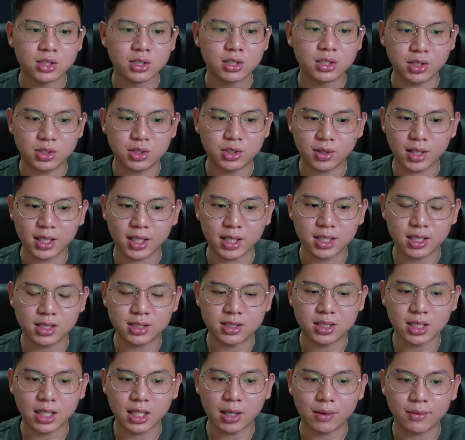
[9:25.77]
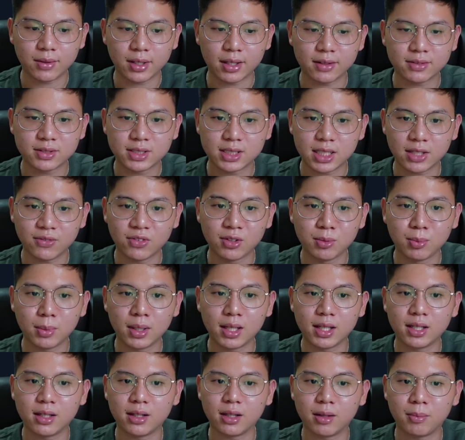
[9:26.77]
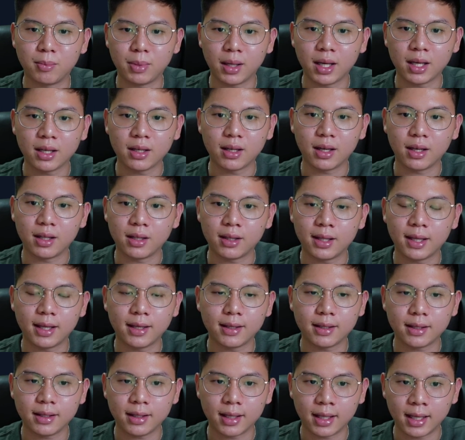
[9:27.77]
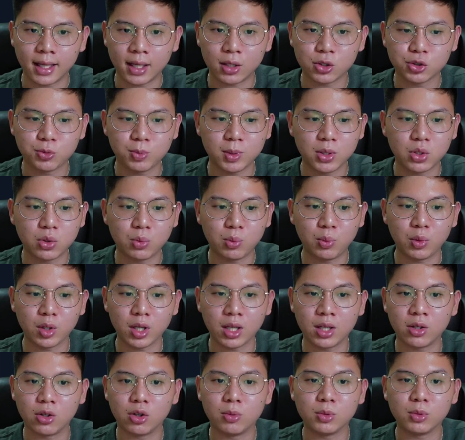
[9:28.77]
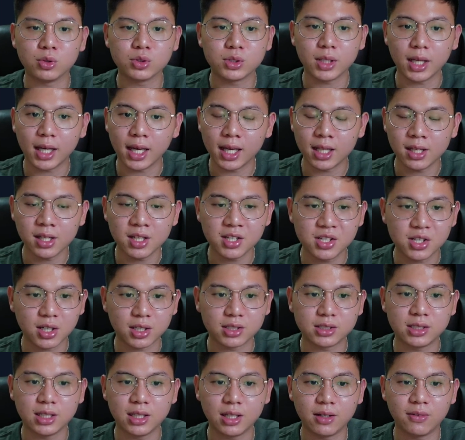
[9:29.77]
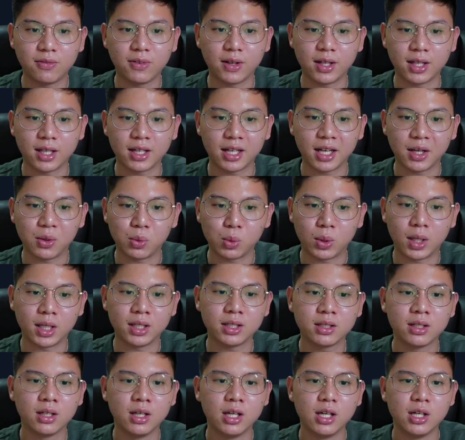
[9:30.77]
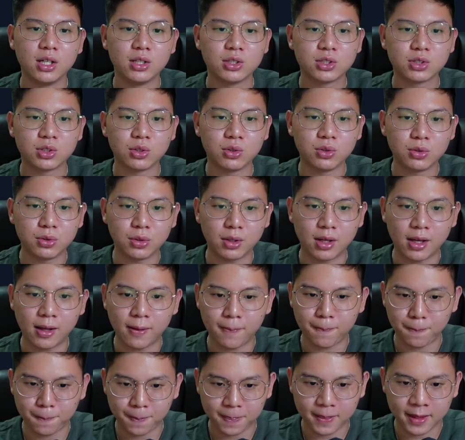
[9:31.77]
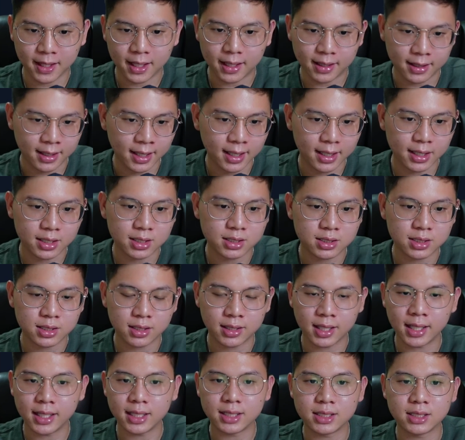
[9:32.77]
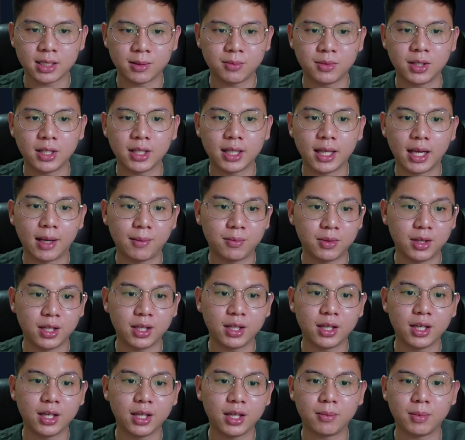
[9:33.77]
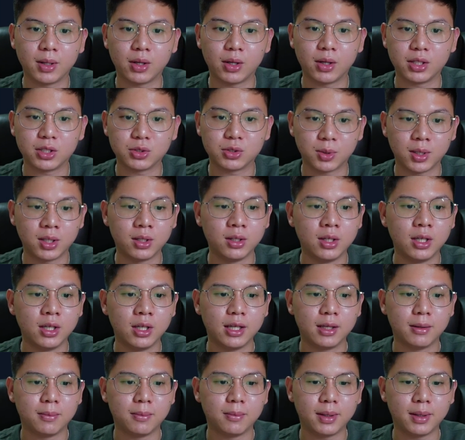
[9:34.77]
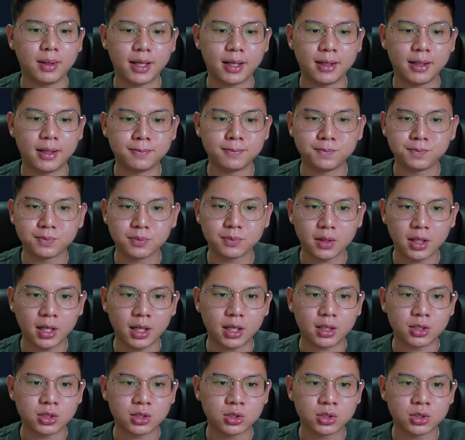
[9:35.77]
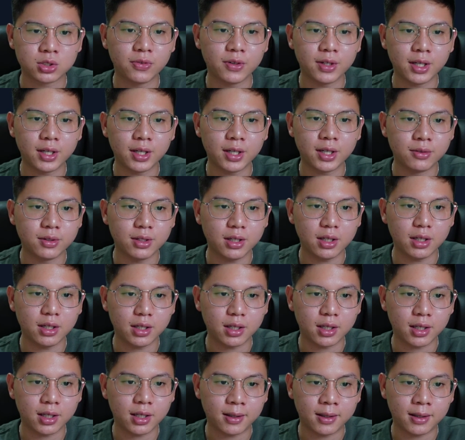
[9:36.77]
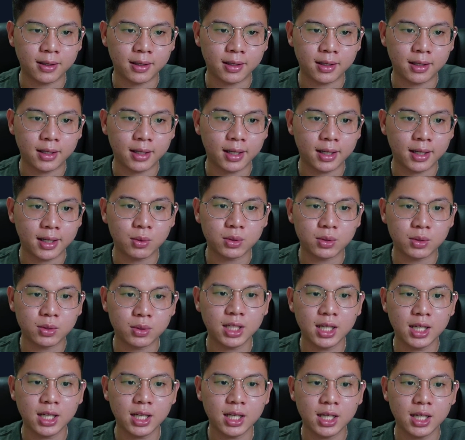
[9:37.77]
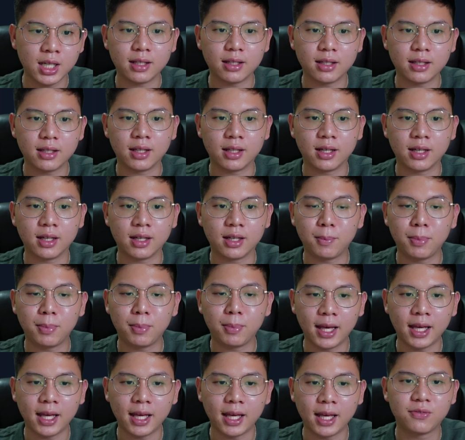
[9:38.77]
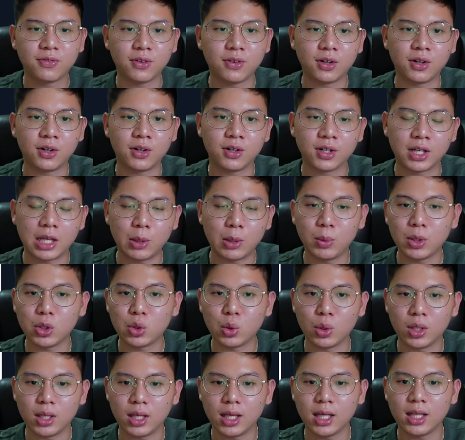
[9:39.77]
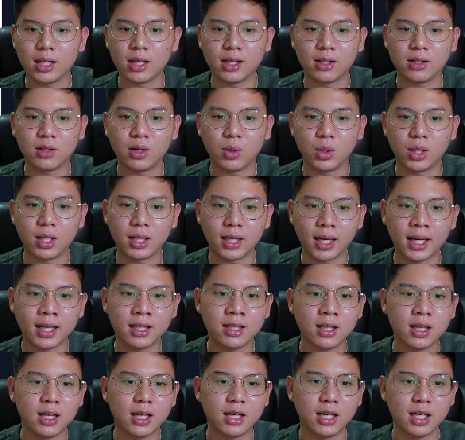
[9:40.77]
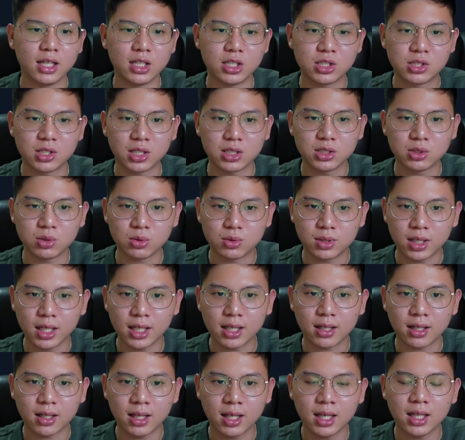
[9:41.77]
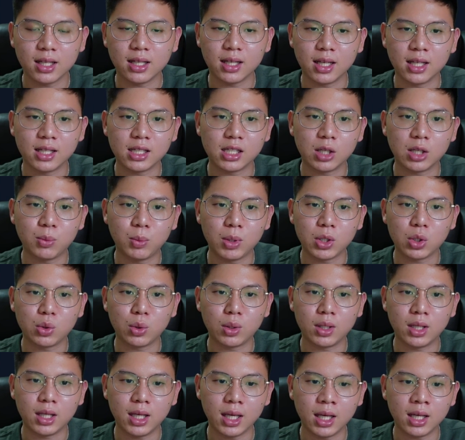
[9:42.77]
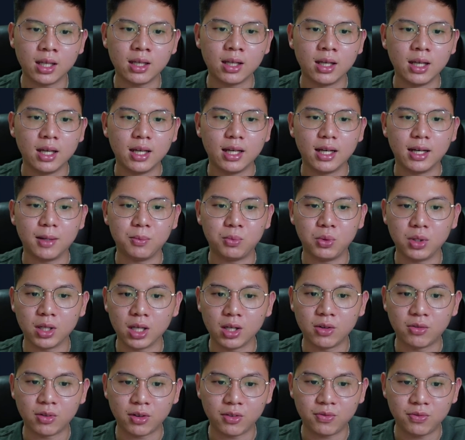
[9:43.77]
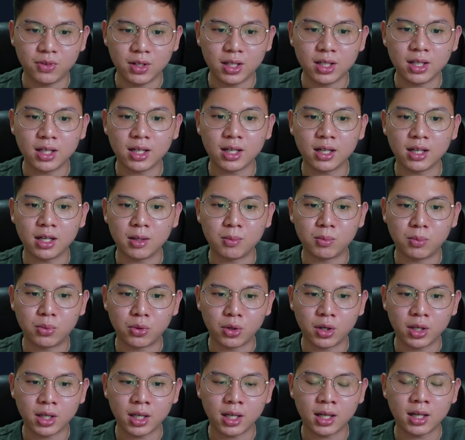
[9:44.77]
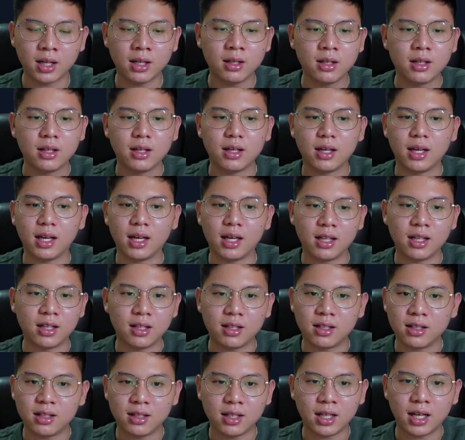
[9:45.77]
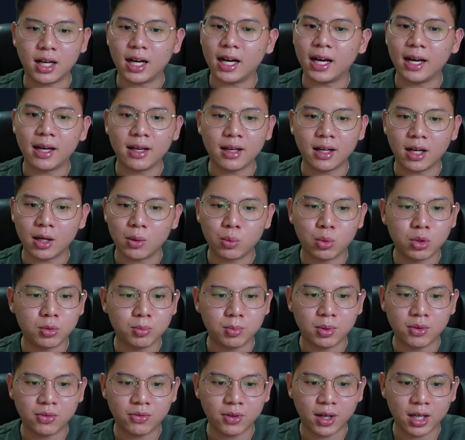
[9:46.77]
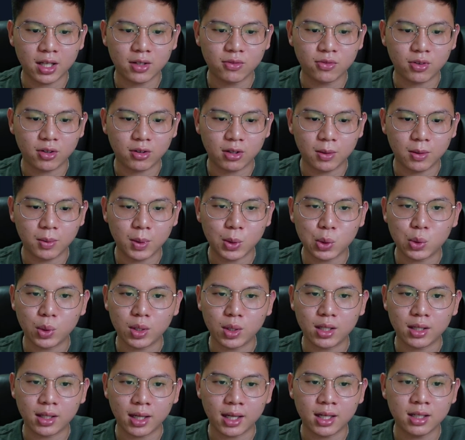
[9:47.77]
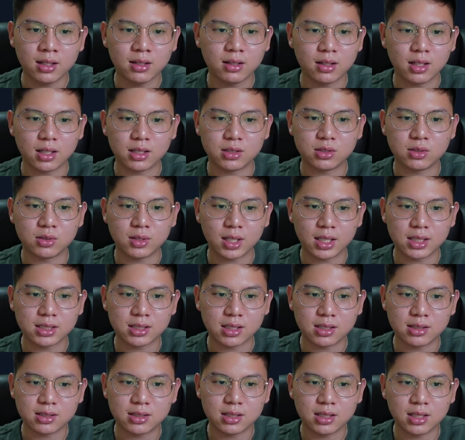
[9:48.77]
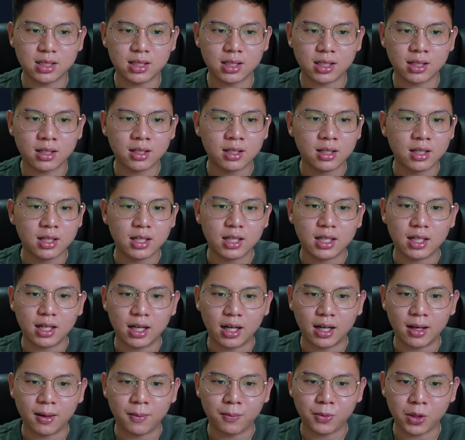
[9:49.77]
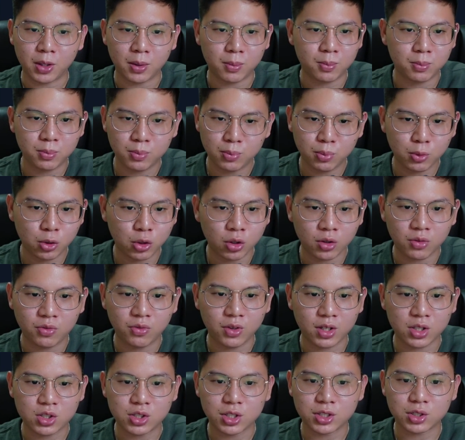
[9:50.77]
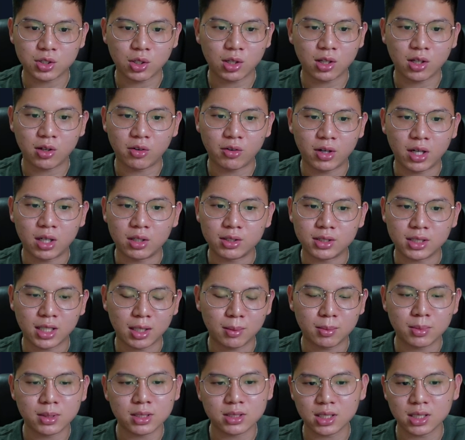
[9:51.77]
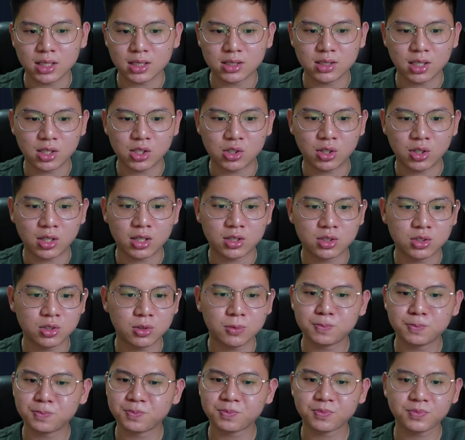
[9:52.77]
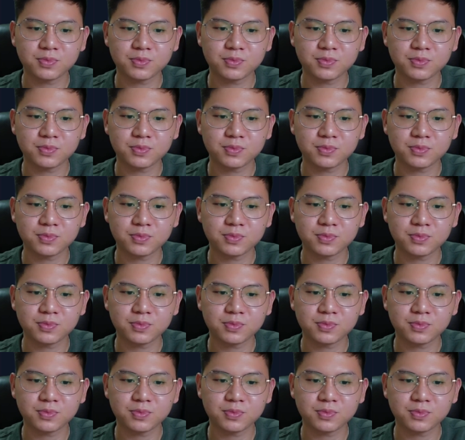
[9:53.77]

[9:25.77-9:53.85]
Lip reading: So as you guys can see, I will have 7 million in the bank, and that allows me to bring in almost any Chelsea defender I want. So yeah, that is something that I'm thinking about as well. But yeah, so for now, I would say that the plan for game week 28 and 29 is just to take a hit in game week 28, bring in Rafinha and Broya, and yeah, I would be fine for game week 29, as you guys can see here. Yeah, good fixtures all around, doubles, etc. So